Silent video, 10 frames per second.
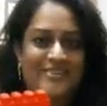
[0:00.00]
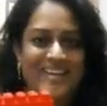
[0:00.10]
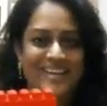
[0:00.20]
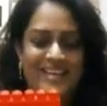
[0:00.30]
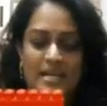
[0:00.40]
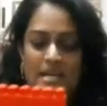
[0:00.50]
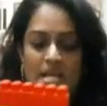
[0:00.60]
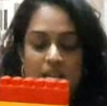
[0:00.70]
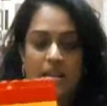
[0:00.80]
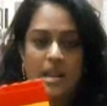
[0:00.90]
Okay,
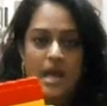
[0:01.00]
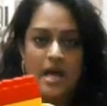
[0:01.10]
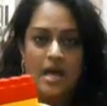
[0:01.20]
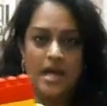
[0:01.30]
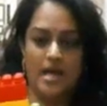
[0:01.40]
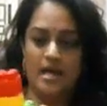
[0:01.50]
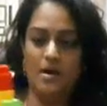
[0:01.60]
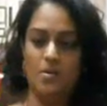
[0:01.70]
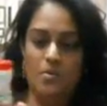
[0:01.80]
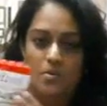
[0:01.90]

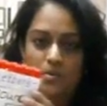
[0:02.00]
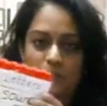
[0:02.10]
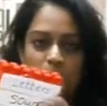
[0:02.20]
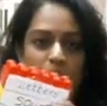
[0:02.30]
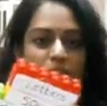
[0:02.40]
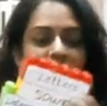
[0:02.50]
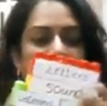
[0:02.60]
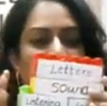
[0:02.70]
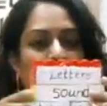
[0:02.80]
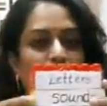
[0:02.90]
now
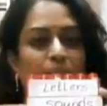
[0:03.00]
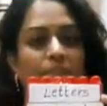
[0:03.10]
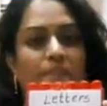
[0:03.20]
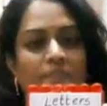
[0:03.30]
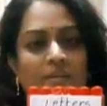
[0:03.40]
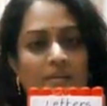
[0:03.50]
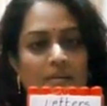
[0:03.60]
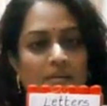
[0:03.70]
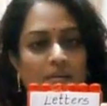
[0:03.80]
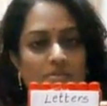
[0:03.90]
there you go.
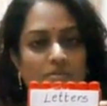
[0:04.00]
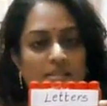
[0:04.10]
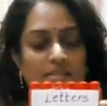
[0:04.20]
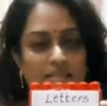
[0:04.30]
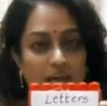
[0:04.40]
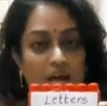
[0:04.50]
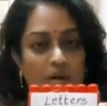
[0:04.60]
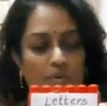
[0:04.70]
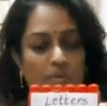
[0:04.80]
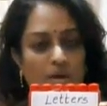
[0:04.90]
So this is
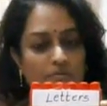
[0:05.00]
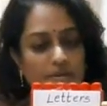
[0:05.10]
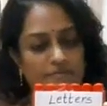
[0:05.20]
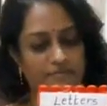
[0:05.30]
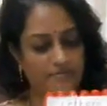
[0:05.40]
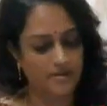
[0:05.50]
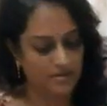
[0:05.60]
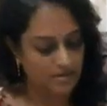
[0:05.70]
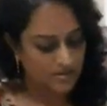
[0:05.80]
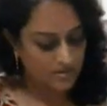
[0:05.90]
how we've
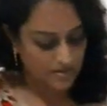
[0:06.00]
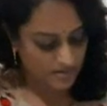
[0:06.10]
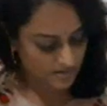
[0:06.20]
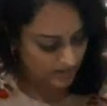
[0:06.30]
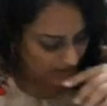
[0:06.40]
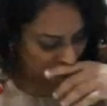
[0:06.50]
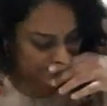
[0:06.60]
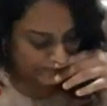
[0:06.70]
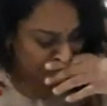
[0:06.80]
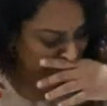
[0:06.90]

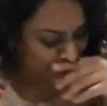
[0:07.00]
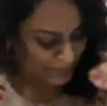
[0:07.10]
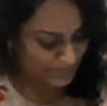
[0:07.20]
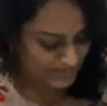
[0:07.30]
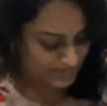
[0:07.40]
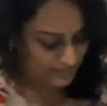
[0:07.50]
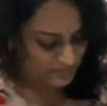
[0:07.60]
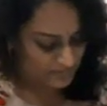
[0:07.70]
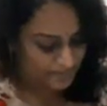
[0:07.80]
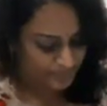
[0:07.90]
come to building
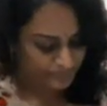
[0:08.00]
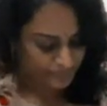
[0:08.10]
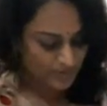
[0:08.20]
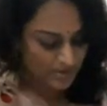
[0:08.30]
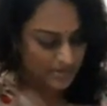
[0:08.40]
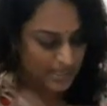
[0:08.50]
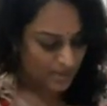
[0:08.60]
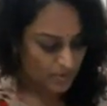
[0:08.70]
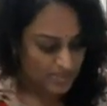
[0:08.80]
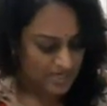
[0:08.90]
the
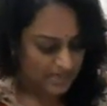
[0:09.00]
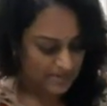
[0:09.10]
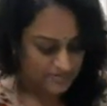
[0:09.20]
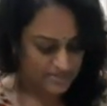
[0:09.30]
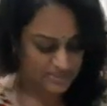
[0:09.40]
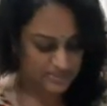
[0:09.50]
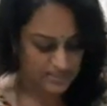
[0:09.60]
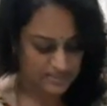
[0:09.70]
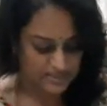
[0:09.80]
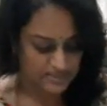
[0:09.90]
language and literacy
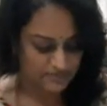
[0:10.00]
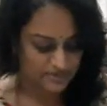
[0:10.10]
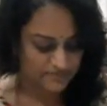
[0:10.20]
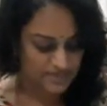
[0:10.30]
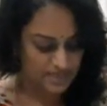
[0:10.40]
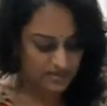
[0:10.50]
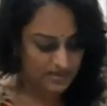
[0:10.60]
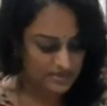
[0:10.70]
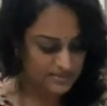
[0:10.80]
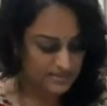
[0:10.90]
skills. See, we've
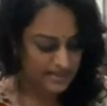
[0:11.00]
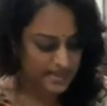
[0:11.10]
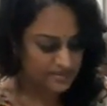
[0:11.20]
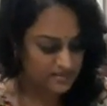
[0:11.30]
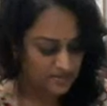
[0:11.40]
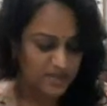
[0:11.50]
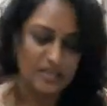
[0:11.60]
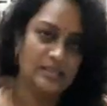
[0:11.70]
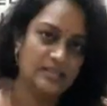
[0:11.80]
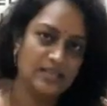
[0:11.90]
taken listening and the
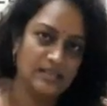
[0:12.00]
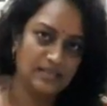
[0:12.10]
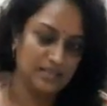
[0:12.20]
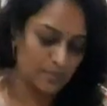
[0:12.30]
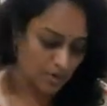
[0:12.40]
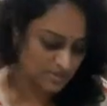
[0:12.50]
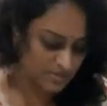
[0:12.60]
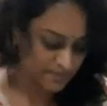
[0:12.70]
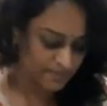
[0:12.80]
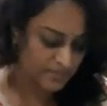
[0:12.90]
speaking skills in the
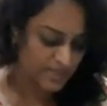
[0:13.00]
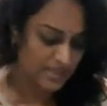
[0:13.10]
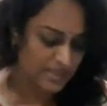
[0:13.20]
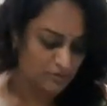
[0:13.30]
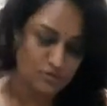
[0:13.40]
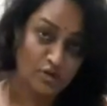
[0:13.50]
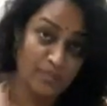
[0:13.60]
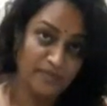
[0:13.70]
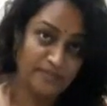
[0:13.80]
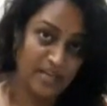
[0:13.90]
bottom, and on
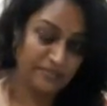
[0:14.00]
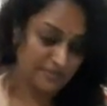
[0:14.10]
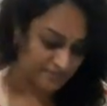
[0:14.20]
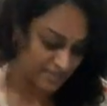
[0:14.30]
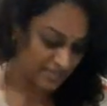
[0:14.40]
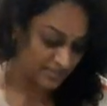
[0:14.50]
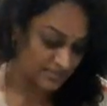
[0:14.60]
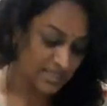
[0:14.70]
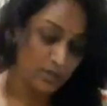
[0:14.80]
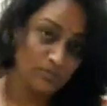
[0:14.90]
top of that we've taken
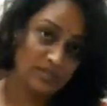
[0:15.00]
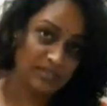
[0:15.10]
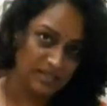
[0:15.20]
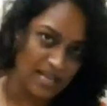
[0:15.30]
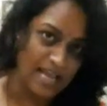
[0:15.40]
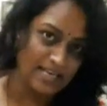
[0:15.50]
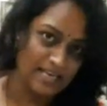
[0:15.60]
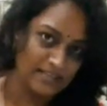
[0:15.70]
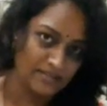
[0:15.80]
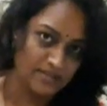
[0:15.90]
sounds and
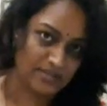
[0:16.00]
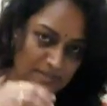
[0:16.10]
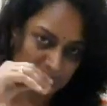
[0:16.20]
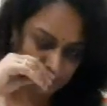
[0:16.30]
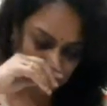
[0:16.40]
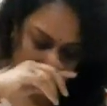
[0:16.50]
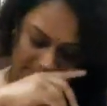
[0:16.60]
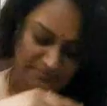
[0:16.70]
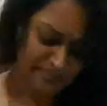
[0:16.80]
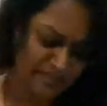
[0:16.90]
letters.
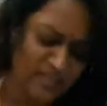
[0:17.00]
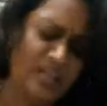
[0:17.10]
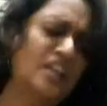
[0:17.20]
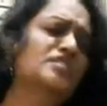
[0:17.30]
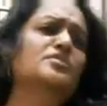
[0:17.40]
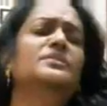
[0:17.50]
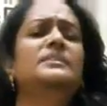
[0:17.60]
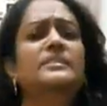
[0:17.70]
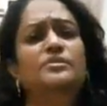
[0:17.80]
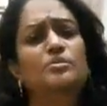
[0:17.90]
So
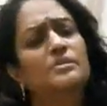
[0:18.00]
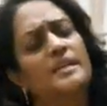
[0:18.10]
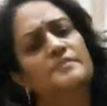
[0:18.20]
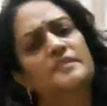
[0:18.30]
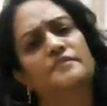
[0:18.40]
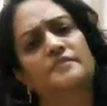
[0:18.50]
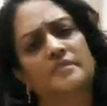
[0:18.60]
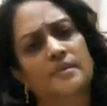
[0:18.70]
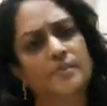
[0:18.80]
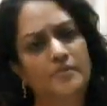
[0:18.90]
there are two types of
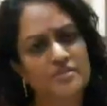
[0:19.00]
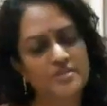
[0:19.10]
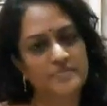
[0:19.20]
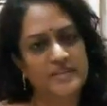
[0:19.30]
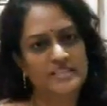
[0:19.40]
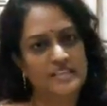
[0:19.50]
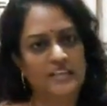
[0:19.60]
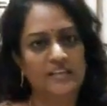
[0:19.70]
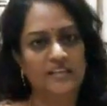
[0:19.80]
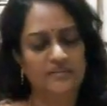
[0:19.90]
approaches
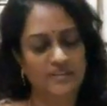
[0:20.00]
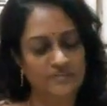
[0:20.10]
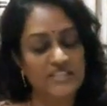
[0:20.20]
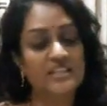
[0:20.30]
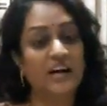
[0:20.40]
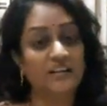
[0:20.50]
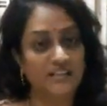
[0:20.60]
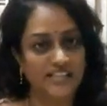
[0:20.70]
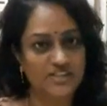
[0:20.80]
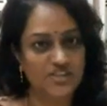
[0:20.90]
basically when we start
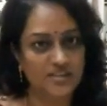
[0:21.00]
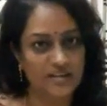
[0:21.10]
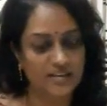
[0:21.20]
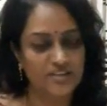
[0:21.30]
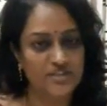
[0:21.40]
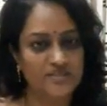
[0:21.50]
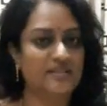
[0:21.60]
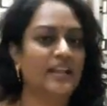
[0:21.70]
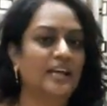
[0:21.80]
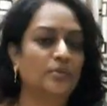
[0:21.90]
teaching English as
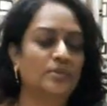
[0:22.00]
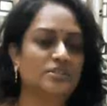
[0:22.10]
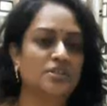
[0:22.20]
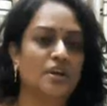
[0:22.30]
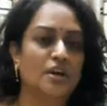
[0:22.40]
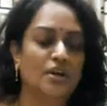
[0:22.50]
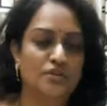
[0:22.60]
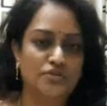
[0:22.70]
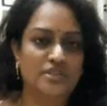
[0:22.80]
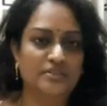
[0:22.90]
a language
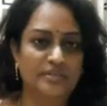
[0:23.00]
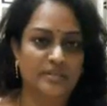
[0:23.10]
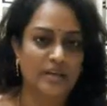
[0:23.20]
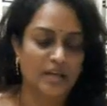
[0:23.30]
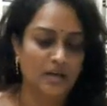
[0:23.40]
to children.